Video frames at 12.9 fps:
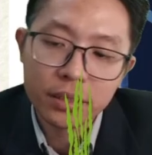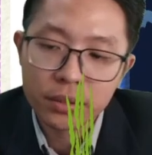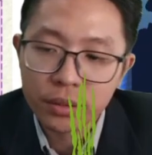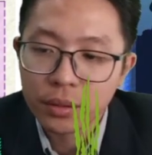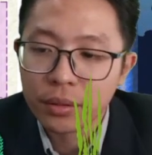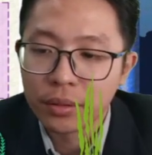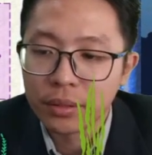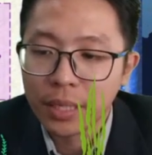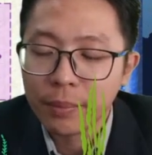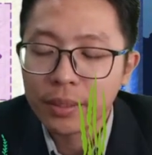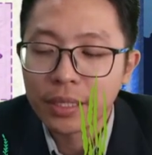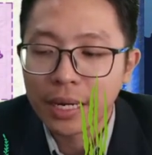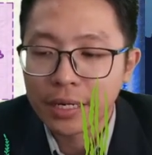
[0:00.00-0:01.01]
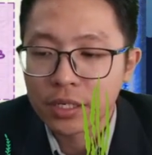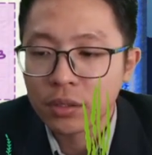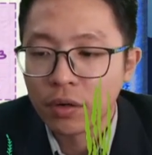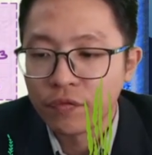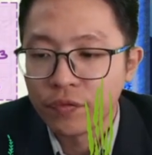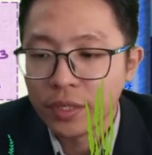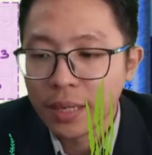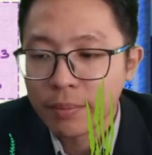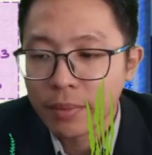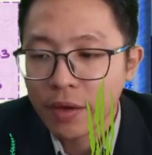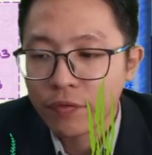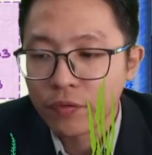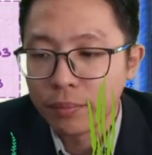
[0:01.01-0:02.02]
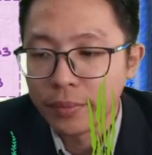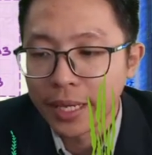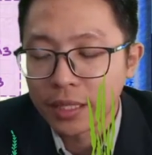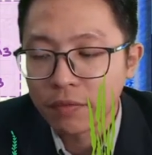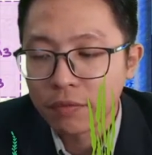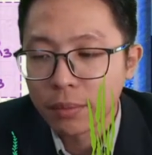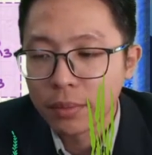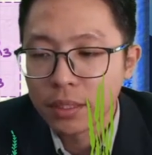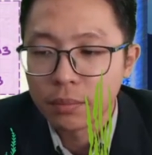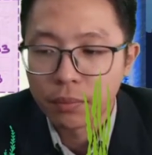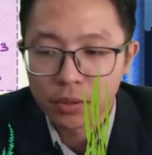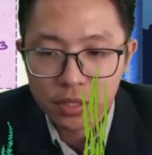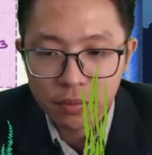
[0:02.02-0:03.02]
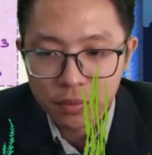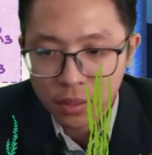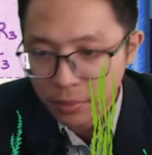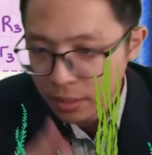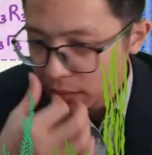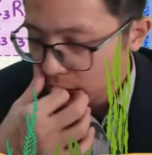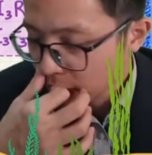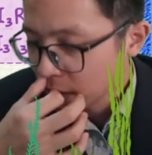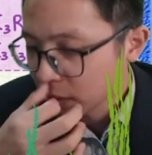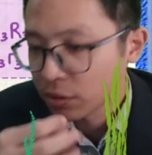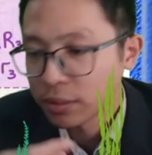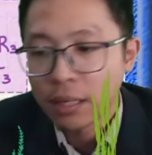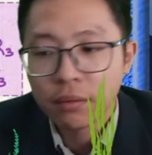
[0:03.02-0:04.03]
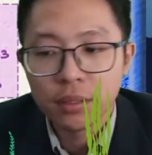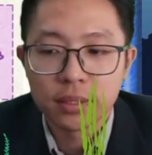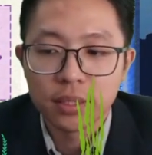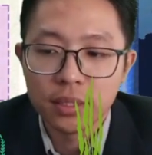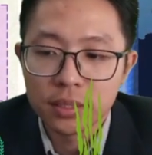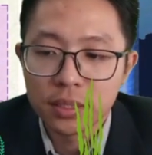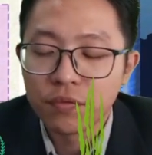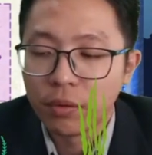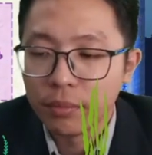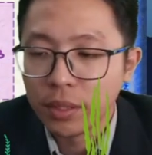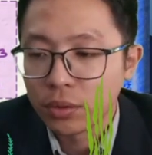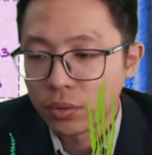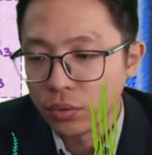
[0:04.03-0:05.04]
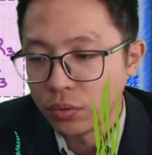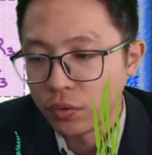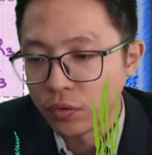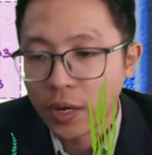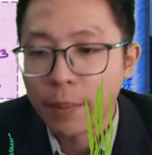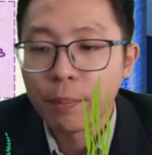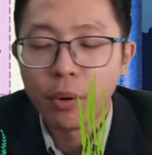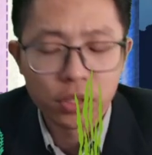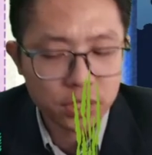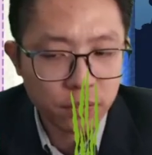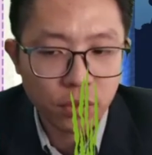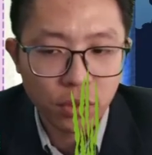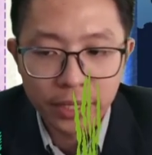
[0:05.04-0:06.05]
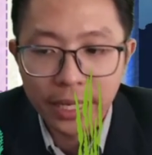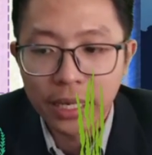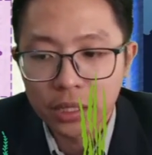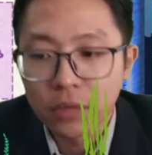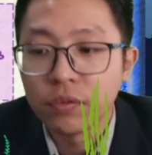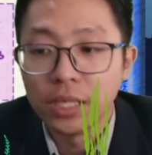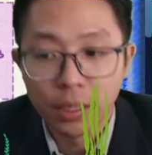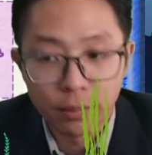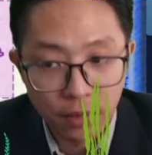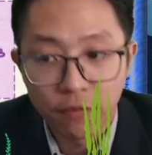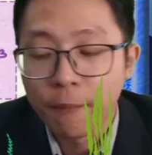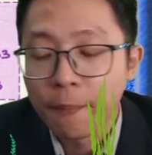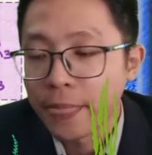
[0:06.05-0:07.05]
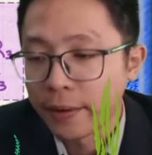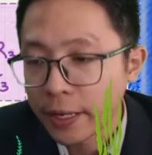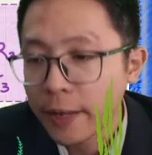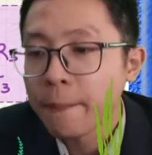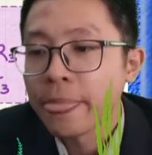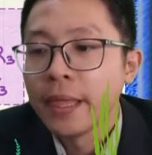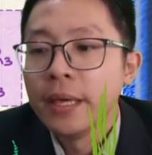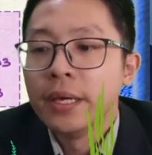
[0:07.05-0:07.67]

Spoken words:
So label the direction of EMF from negative terminal to positive terminal. So now it's easy for me to find positive or negative EMF. Okay.